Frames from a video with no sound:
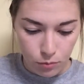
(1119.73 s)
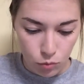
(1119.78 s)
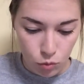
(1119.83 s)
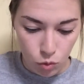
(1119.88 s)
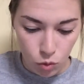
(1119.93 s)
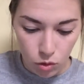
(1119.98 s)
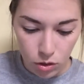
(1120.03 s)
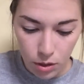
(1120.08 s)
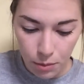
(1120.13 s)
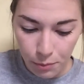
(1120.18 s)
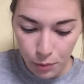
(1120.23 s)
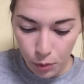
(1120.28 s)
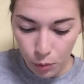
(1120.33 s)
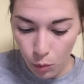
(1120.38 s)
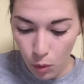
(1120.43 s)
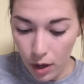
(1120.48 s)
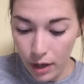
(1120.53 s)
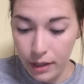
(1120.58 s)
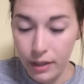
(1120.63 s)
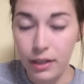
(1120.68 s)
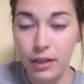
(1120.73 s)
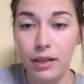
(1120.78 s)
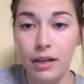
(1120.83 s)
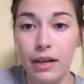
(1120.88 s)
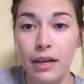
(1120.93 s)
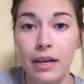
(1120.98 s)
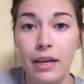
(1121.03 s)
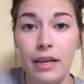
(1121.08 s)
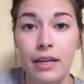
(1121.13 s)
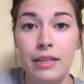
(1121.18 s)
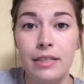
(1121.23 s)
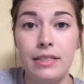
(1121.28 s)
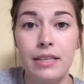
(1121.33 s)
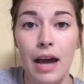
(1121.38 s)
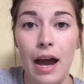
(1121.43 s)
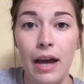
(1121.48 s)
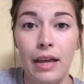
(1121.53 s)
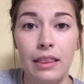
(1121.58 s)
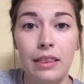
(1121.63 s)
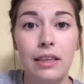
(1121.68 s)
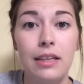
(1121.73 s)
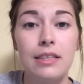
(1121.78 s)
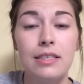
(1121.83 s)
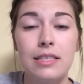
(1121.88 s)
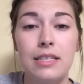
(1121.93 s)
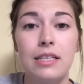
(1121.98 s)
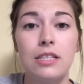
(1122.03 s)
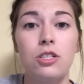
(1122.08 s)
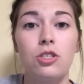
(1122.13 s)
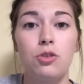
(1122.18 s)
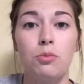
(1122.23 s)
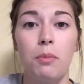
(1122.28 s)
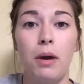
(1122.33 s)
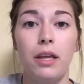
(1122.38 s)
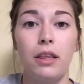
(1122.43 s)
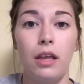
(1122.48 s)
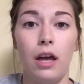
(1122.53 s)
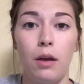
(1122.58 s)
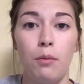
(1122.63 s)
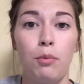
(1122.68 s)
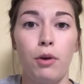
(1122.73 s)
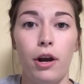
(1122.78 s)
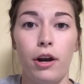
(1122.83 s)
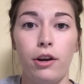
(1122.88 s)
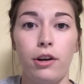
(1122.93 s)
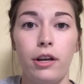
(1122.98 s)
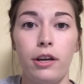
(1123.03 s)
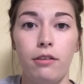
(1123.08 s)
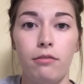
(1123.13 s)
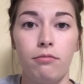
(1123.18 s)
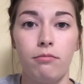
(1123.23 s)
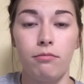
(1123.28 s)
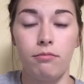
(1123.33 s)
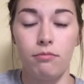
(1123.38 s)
Rule number 1 is I listen to my librarian.